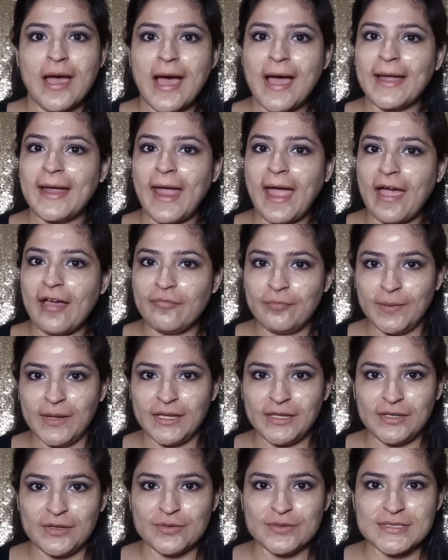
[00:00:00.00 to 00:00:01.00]
I have
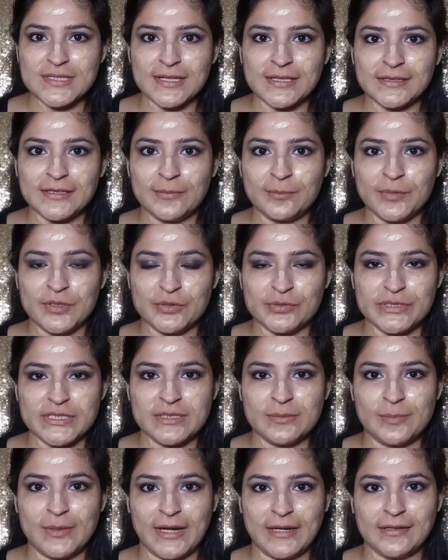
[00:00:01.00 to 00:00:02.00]
been using the
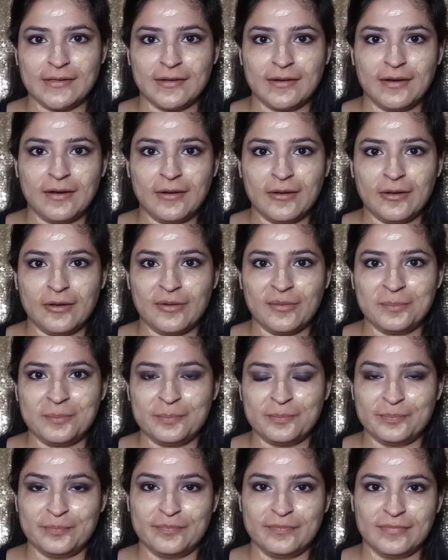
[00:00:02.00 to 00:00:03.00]
Beauty Blender
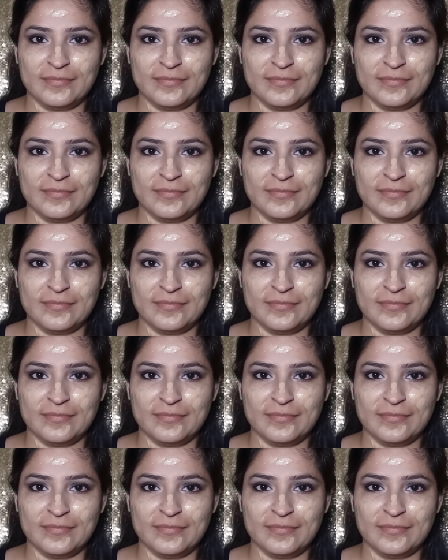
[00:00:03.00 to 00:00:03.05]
